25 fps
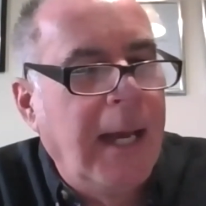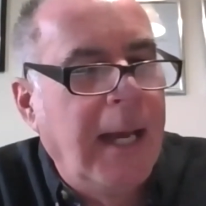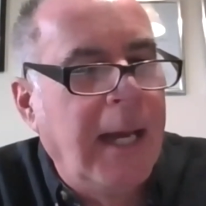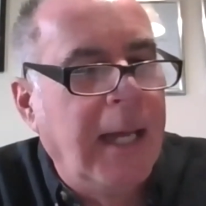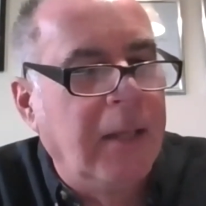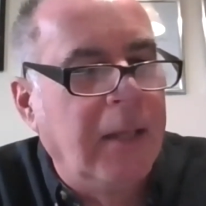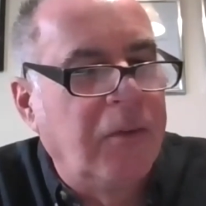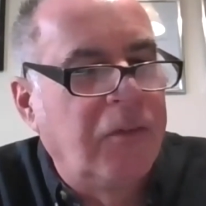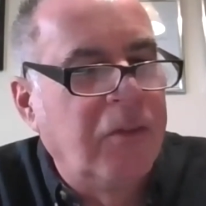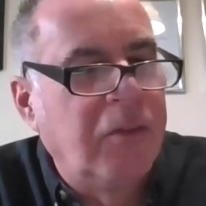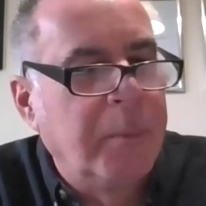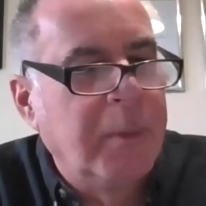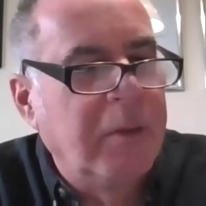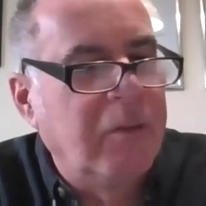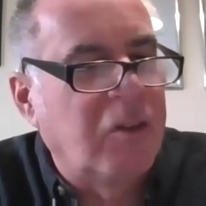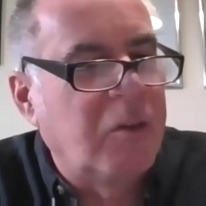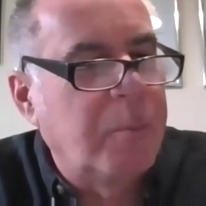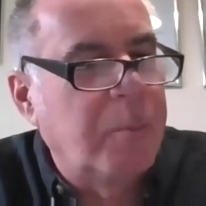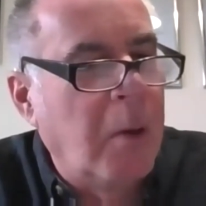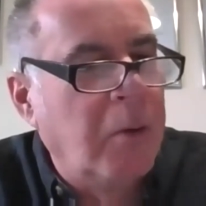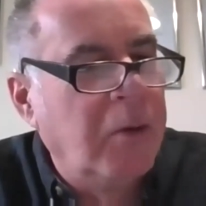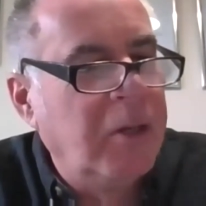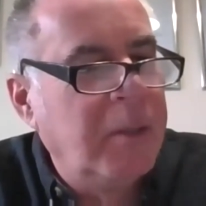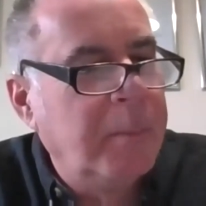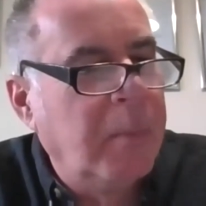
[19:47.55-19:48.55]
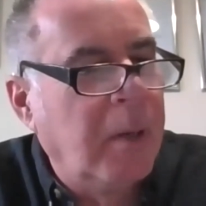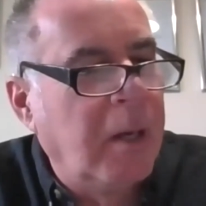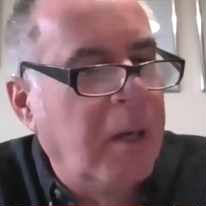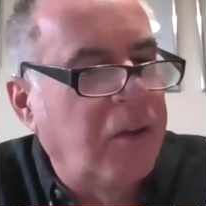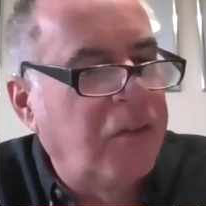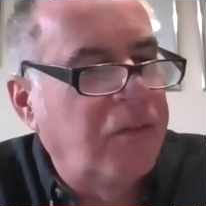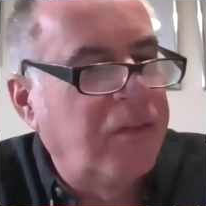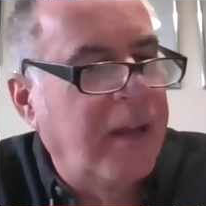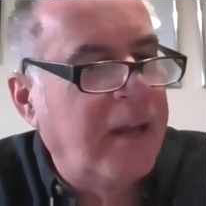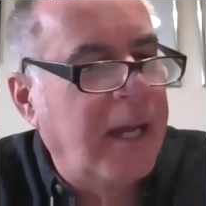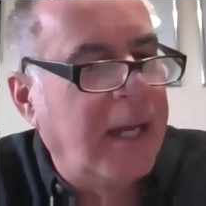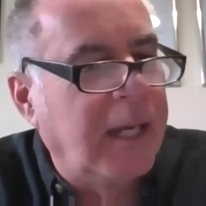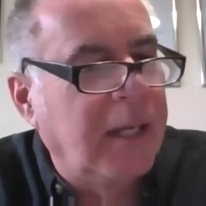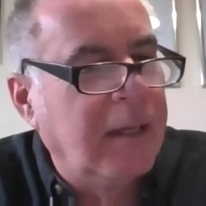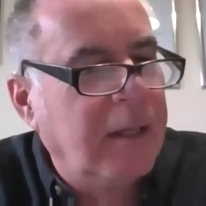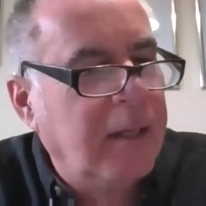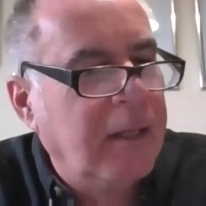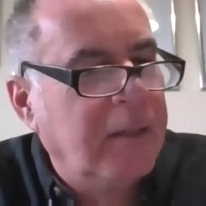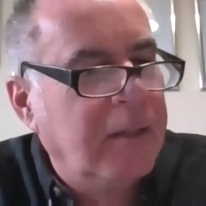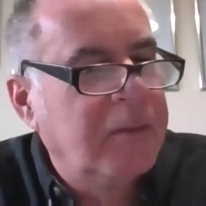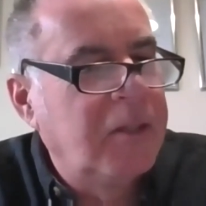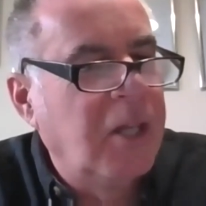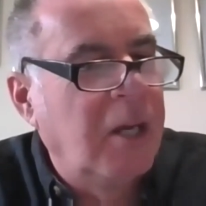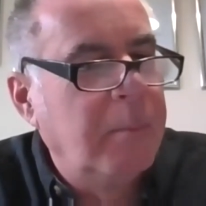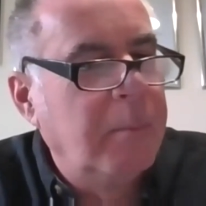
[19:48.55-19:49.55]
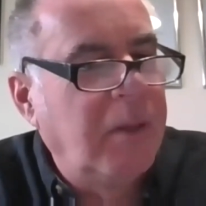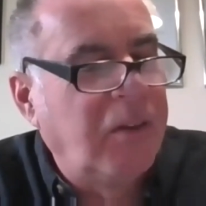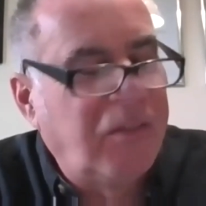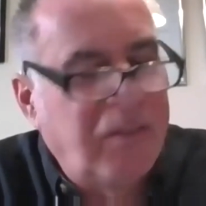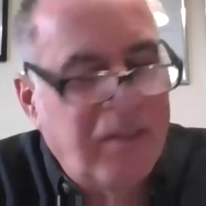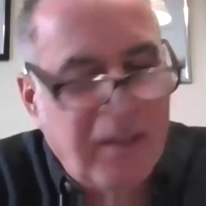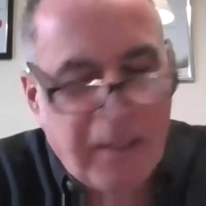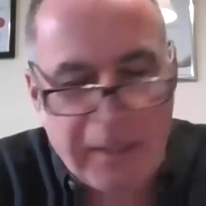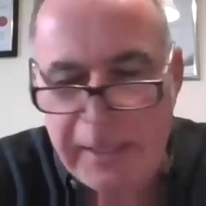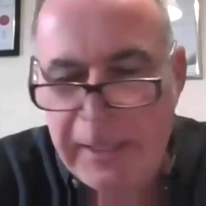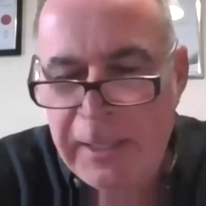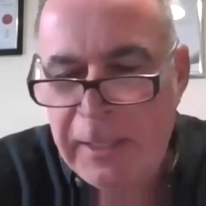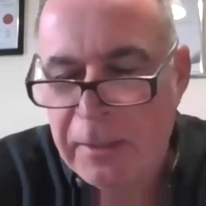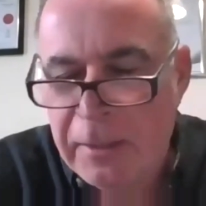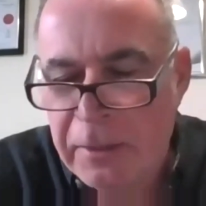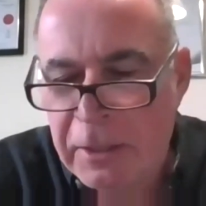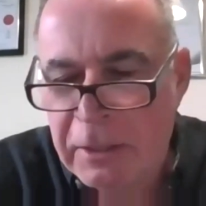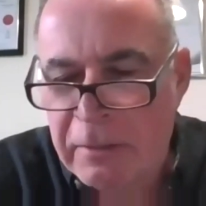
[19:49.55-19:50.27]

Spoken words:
and somebody responded by saying, don't be silly,